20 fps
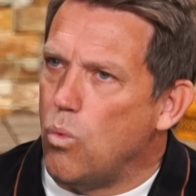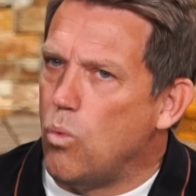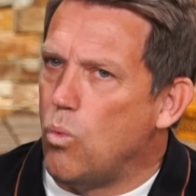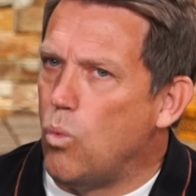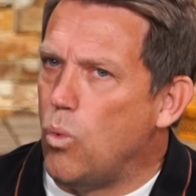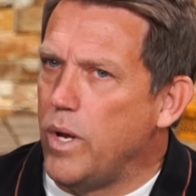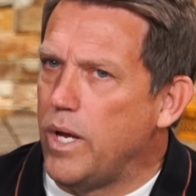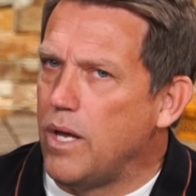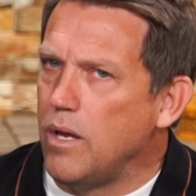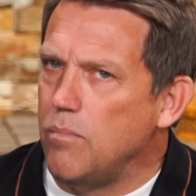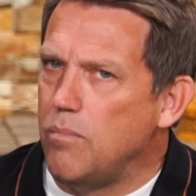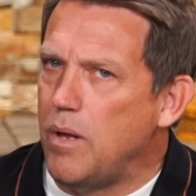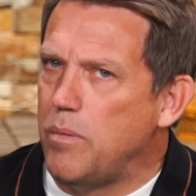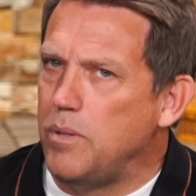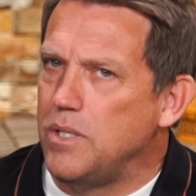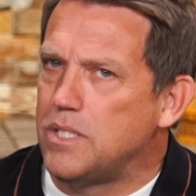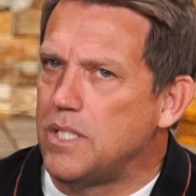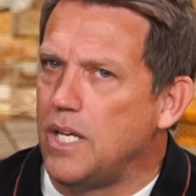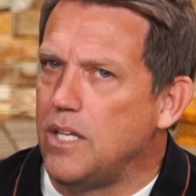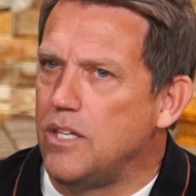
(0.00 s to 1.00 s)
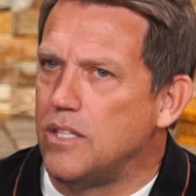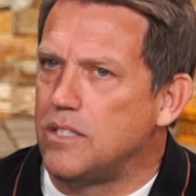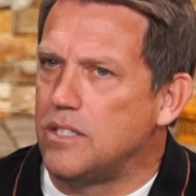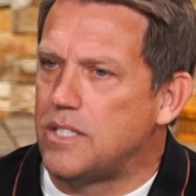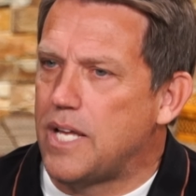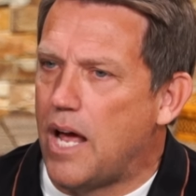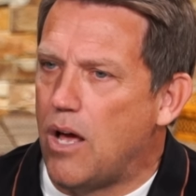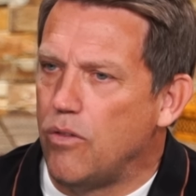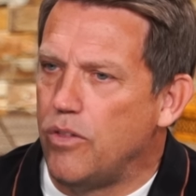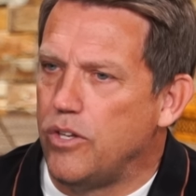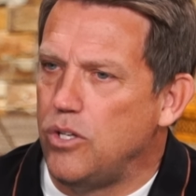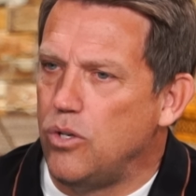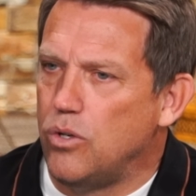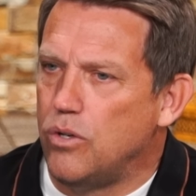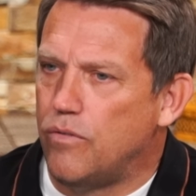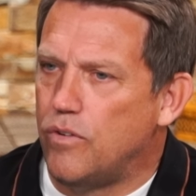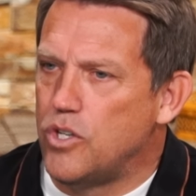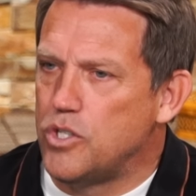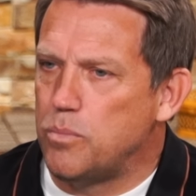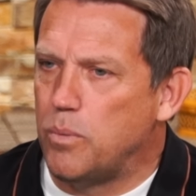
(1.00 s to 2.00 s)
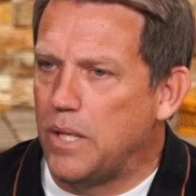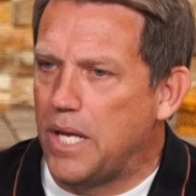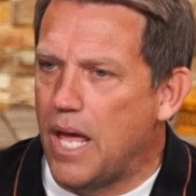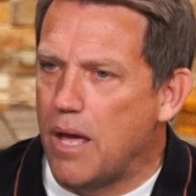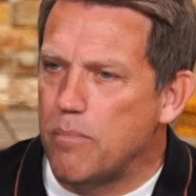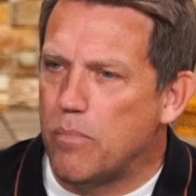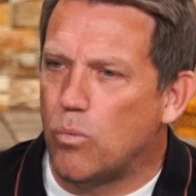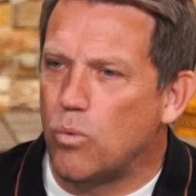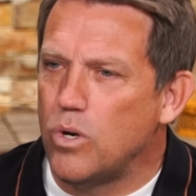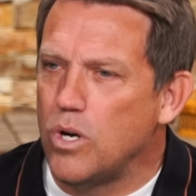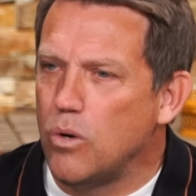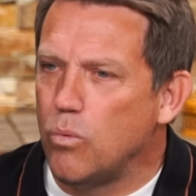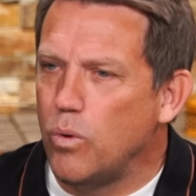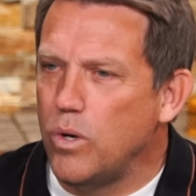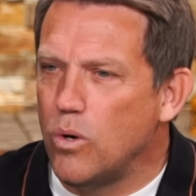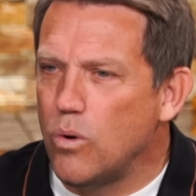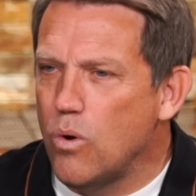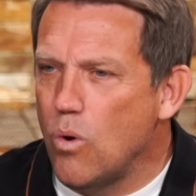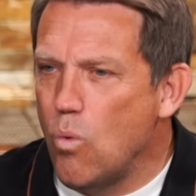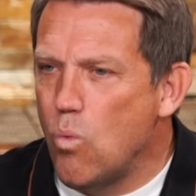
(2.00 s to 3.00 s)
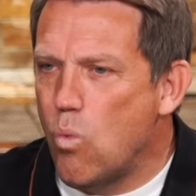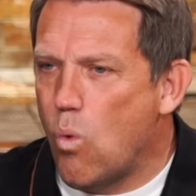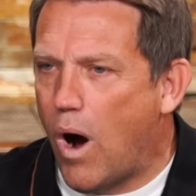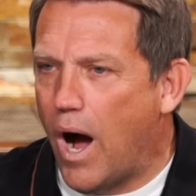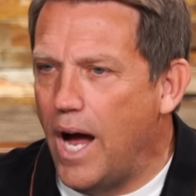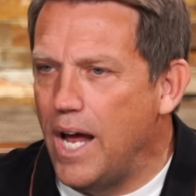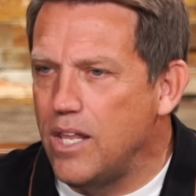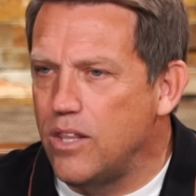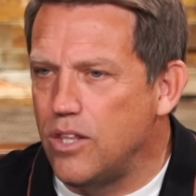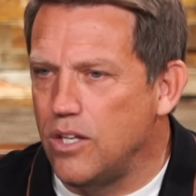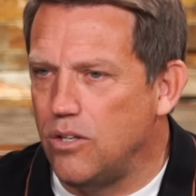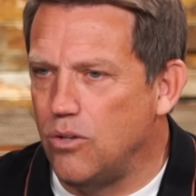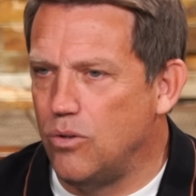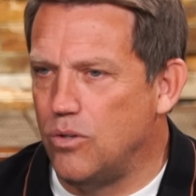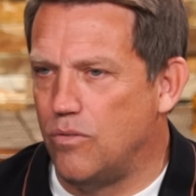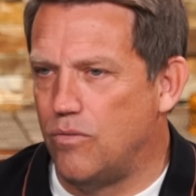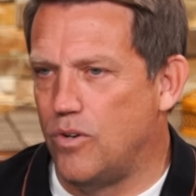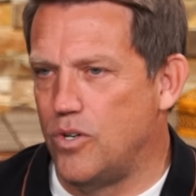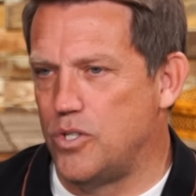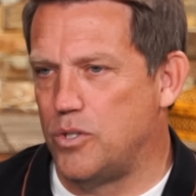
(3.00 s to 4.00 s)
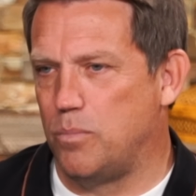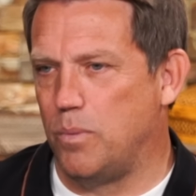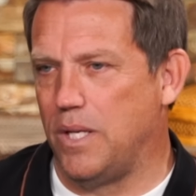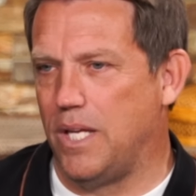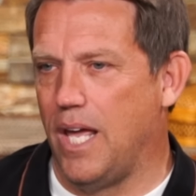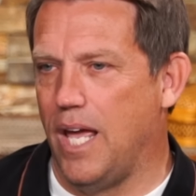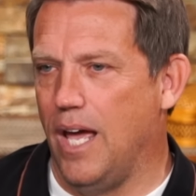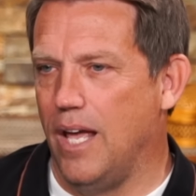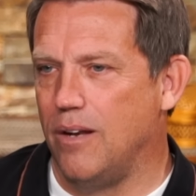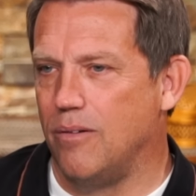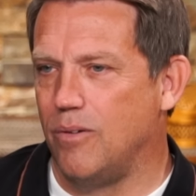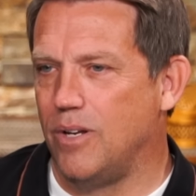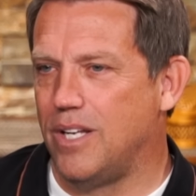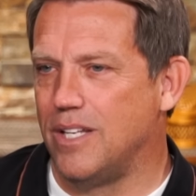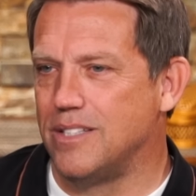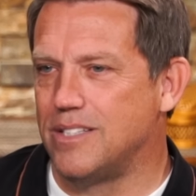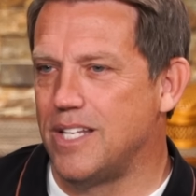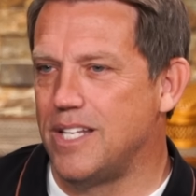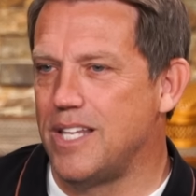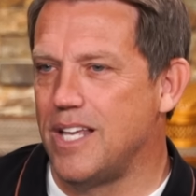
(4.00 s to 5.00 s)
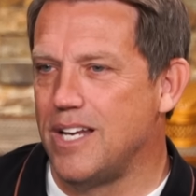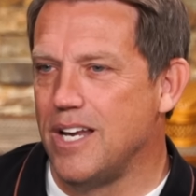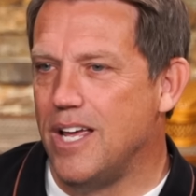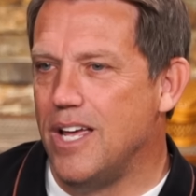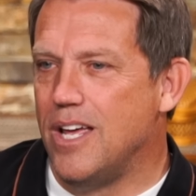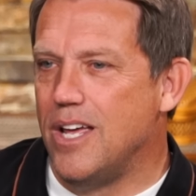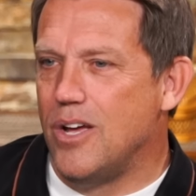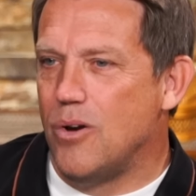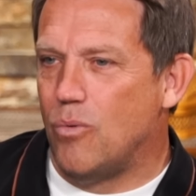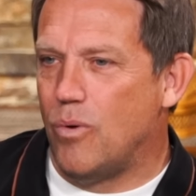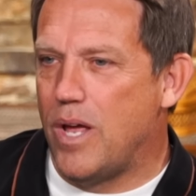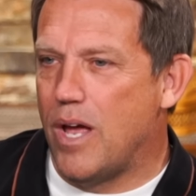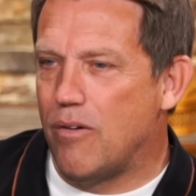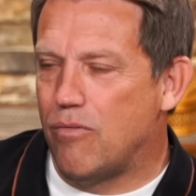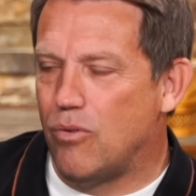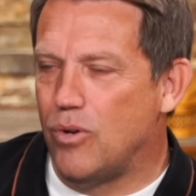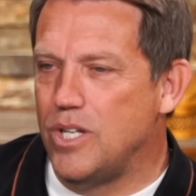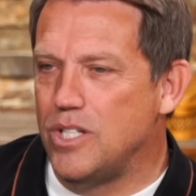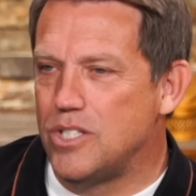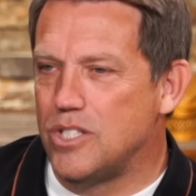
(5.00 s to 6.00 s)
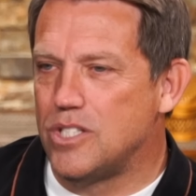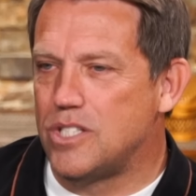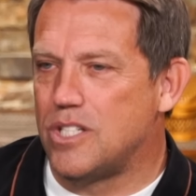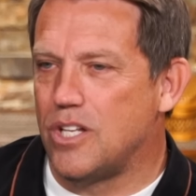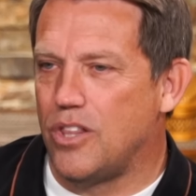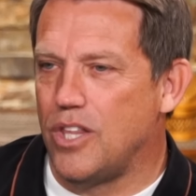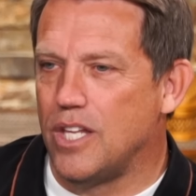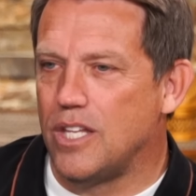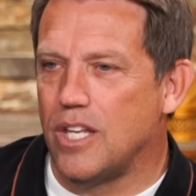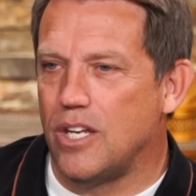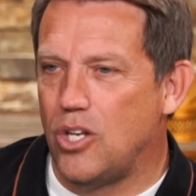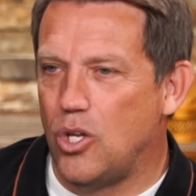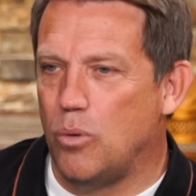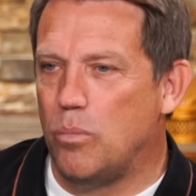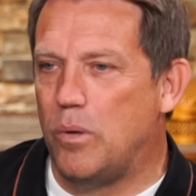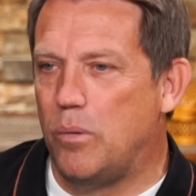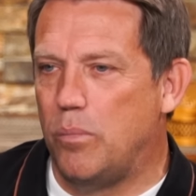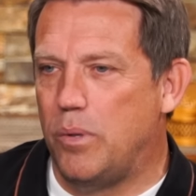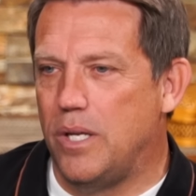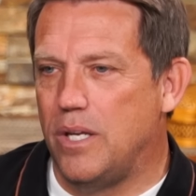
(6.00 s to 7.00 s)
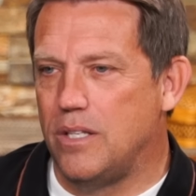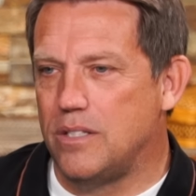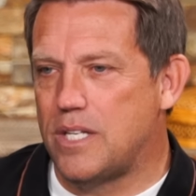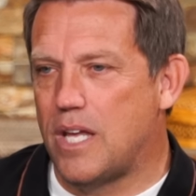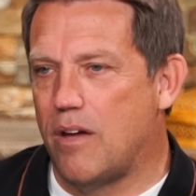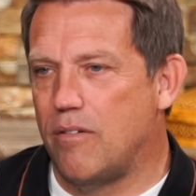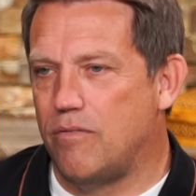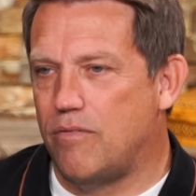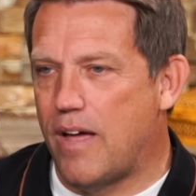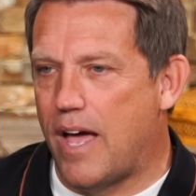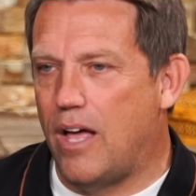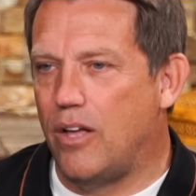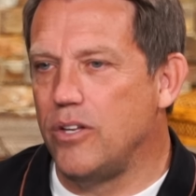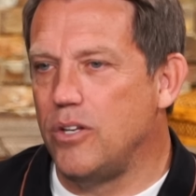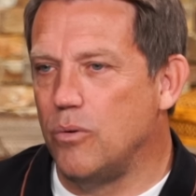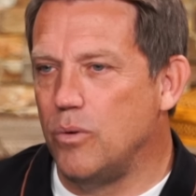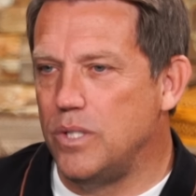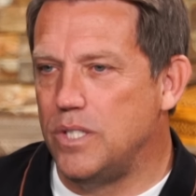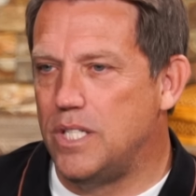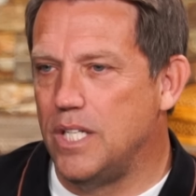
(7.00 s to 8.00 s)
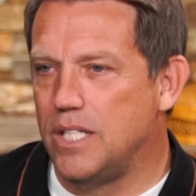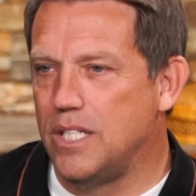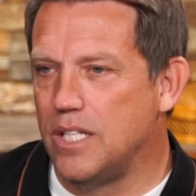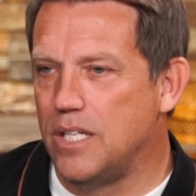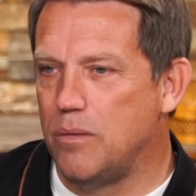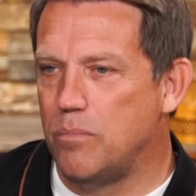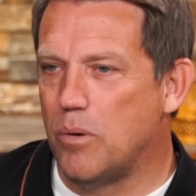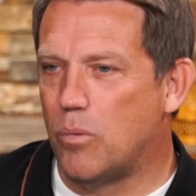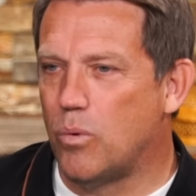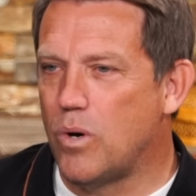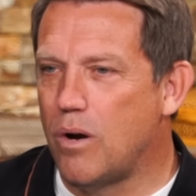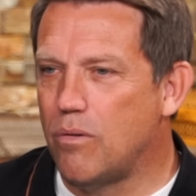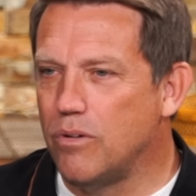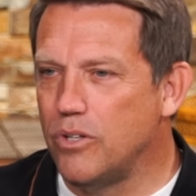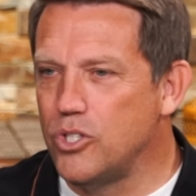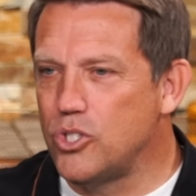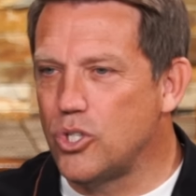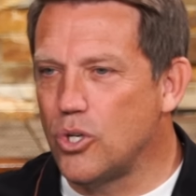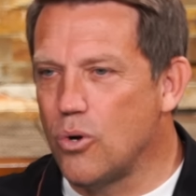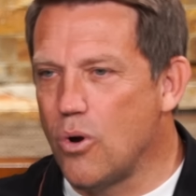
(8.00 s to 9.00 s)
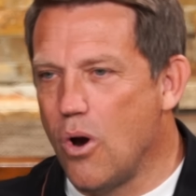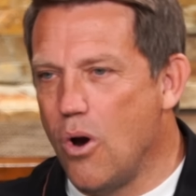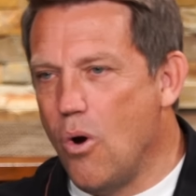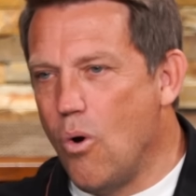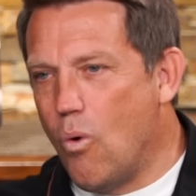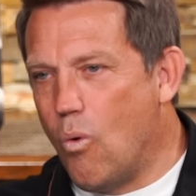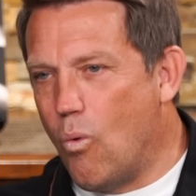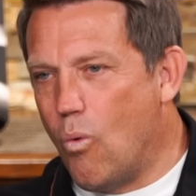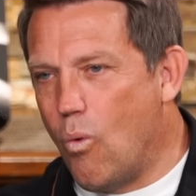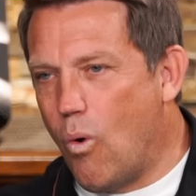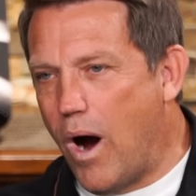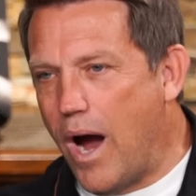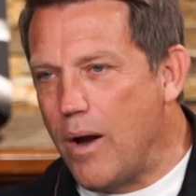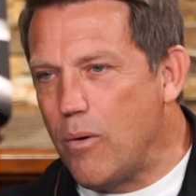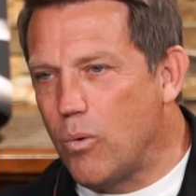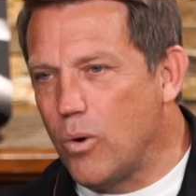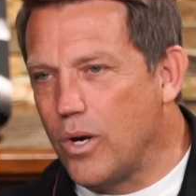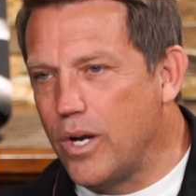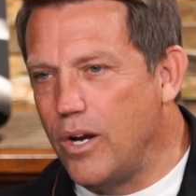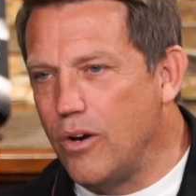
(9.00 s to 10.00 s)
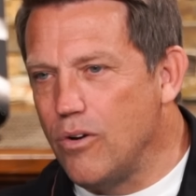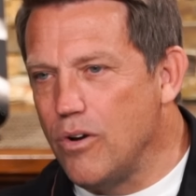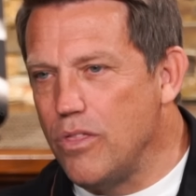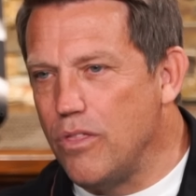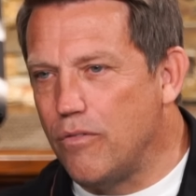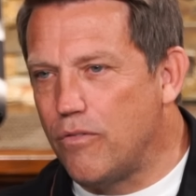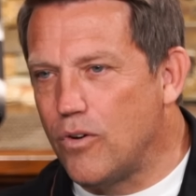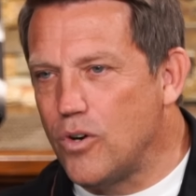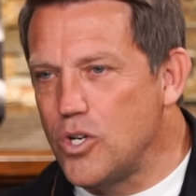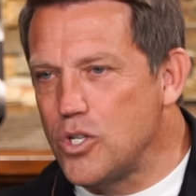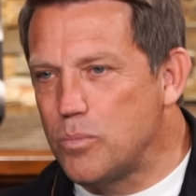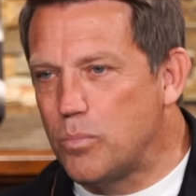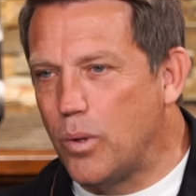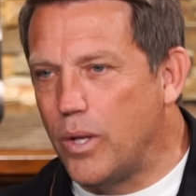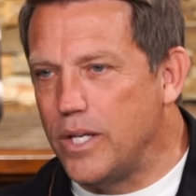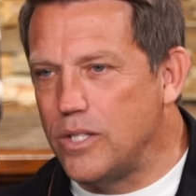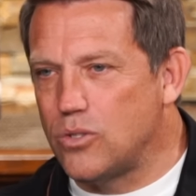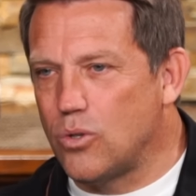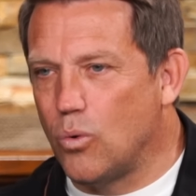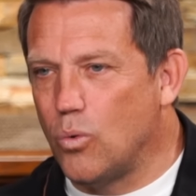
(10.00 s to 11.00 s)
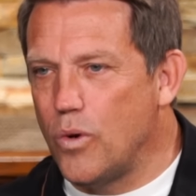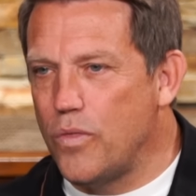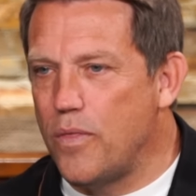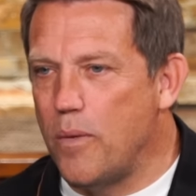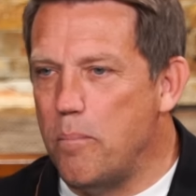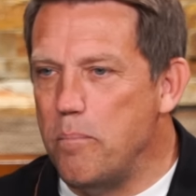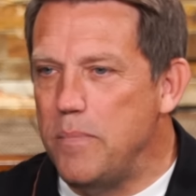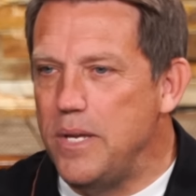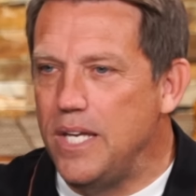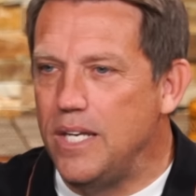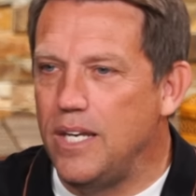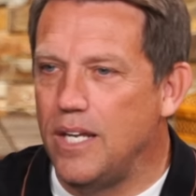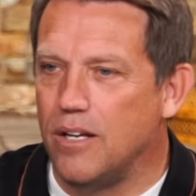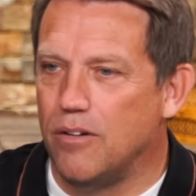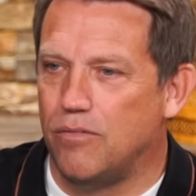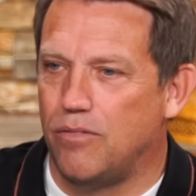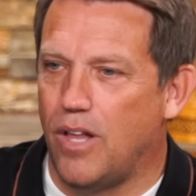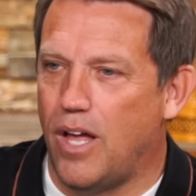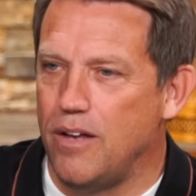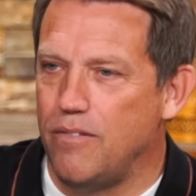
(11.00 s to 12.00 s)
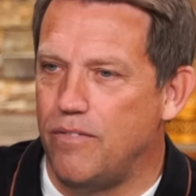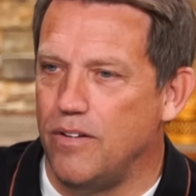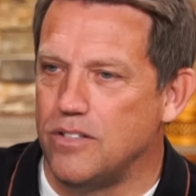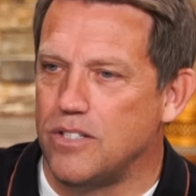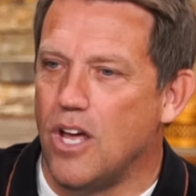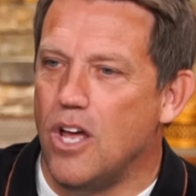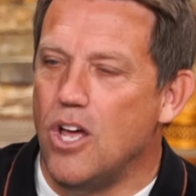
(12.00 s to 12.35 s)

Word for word: we can maybe say this is how the universe began, but we're not, we don't know why the universe began. We can say that we have reasons to think that human beings have value and dignity, but we're not really sure why we're here in the first place or what the meaning of life is.